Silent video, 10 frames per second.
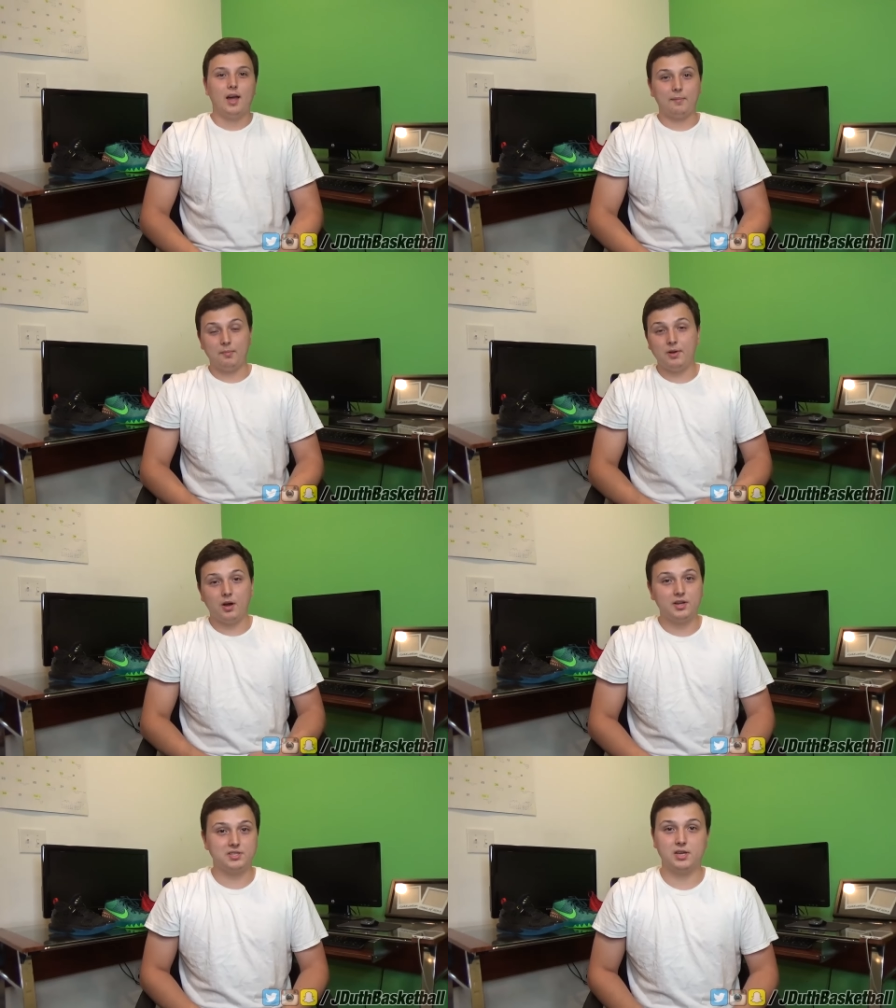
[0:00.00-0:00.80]
I'm gonna be
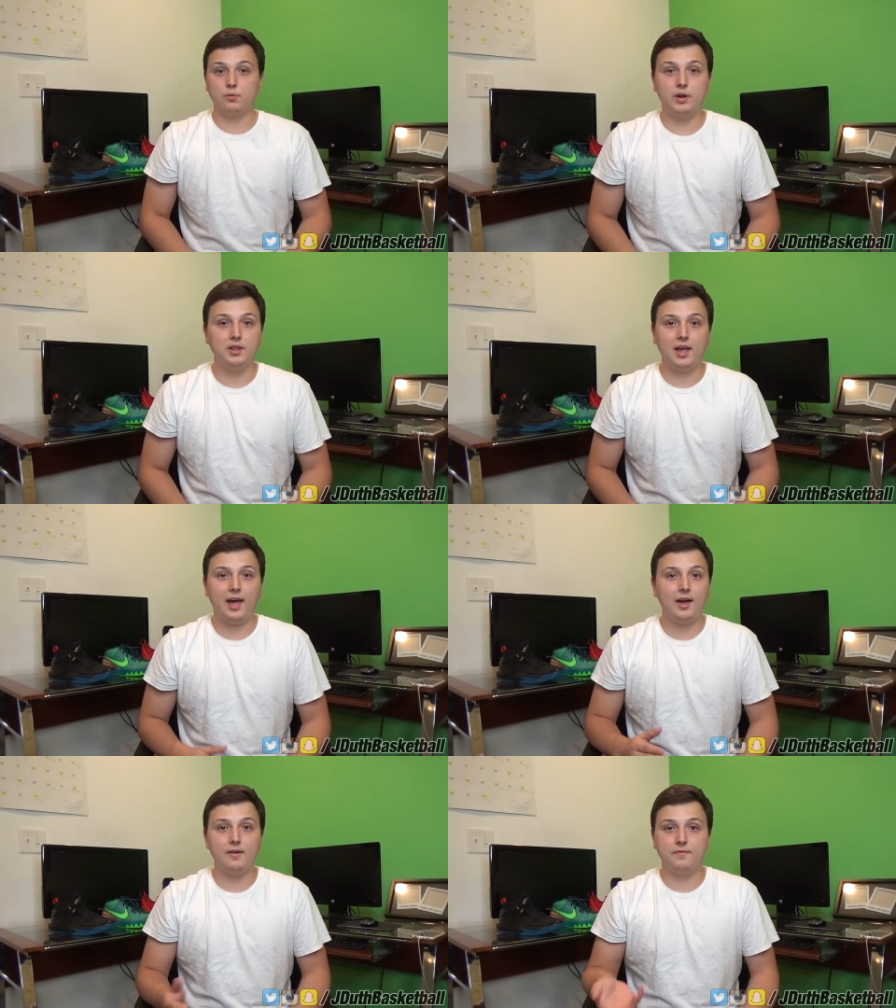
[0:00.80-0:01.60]
honest, like we didn't
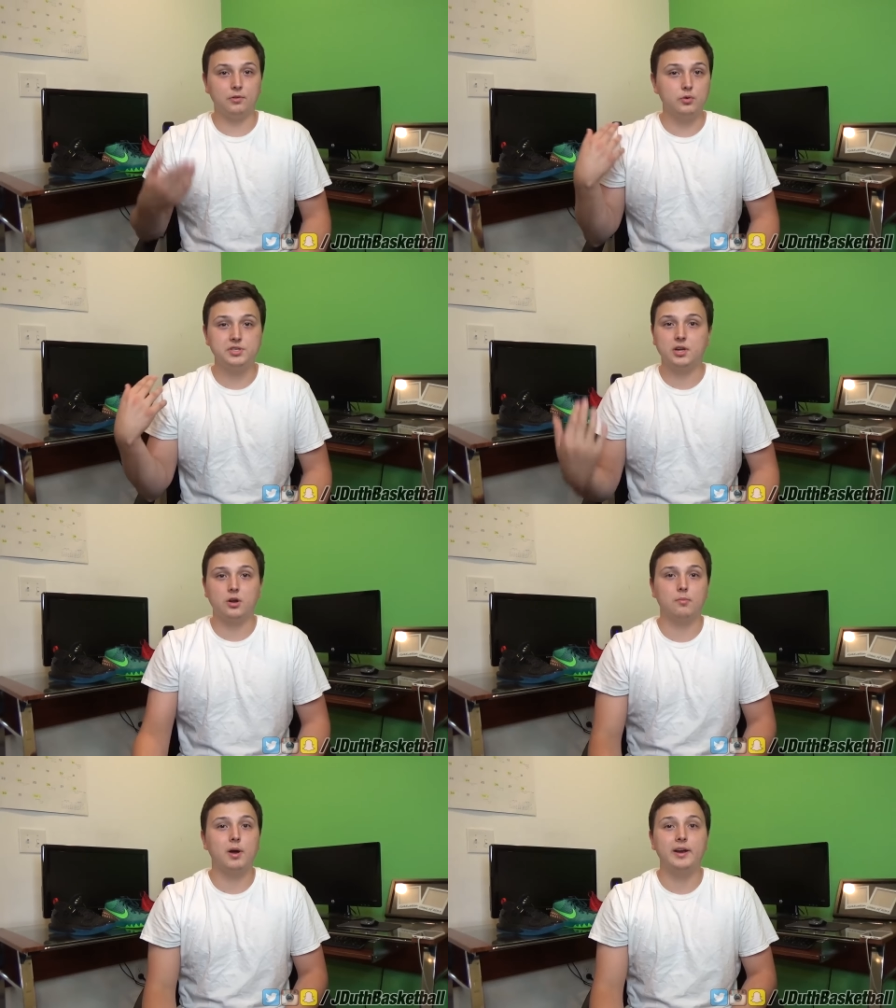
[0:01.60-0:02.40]
have losing
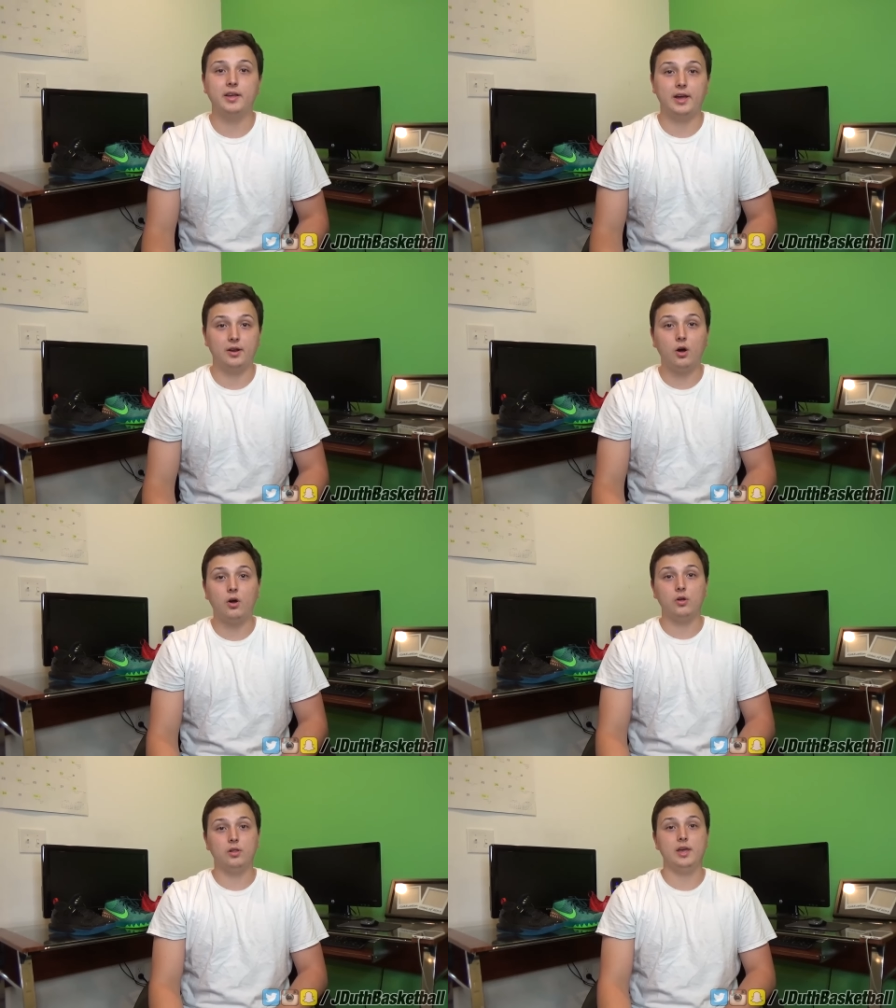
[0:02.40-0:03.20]
on our mind at all.